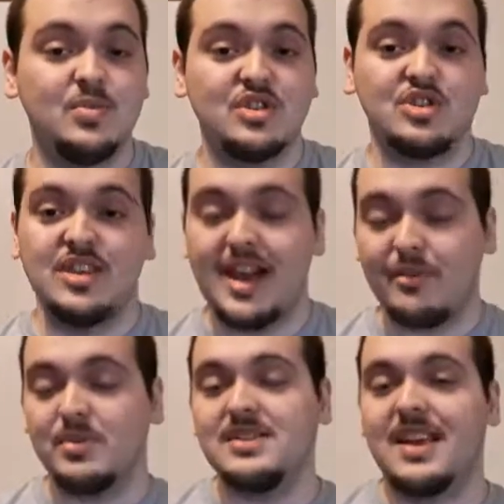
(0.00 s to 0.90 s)
which never
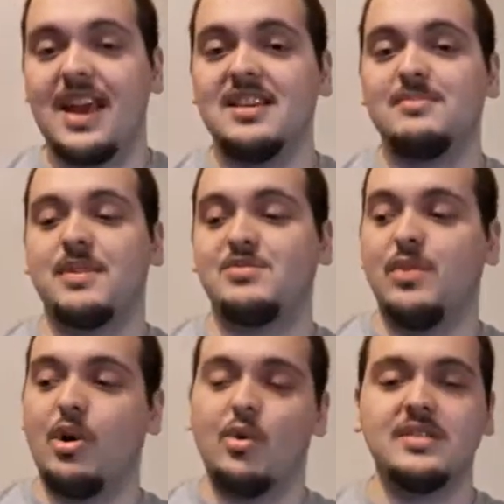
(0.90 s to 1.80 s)
was the case because
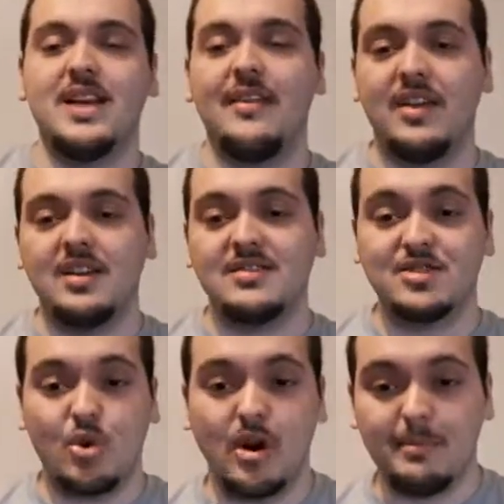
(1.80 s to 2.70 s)
we'd always have a
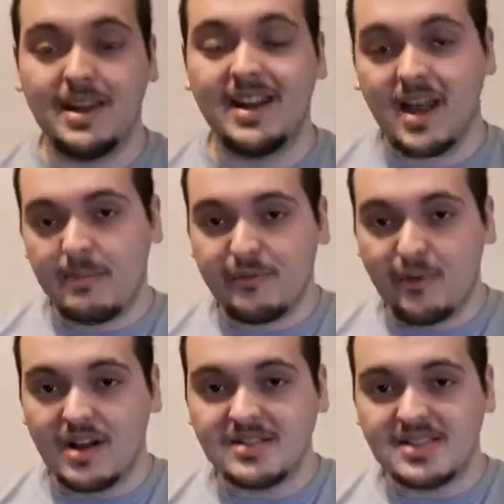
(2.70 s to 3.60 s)
store meeting up
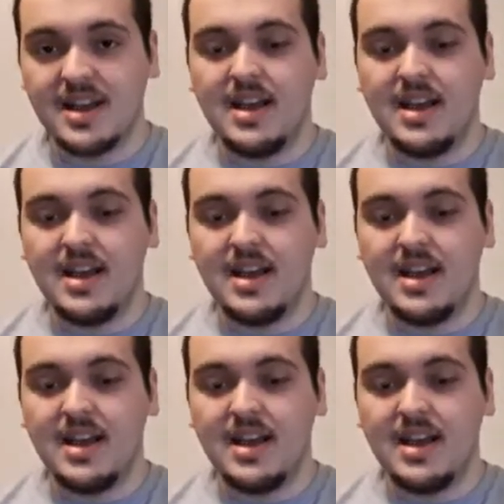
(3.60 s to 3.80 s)
front